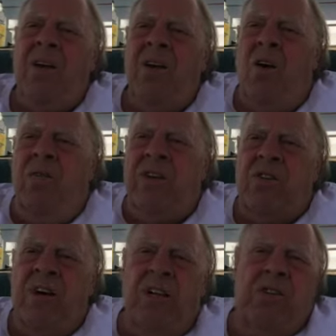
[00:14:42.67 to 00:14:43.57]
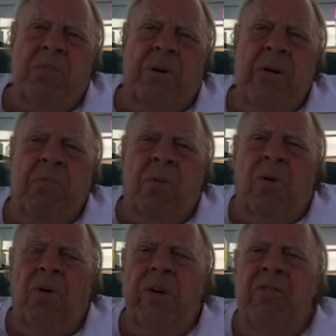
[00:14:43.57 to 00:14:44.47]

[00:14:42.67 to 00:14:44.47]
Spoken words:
These are innocent people.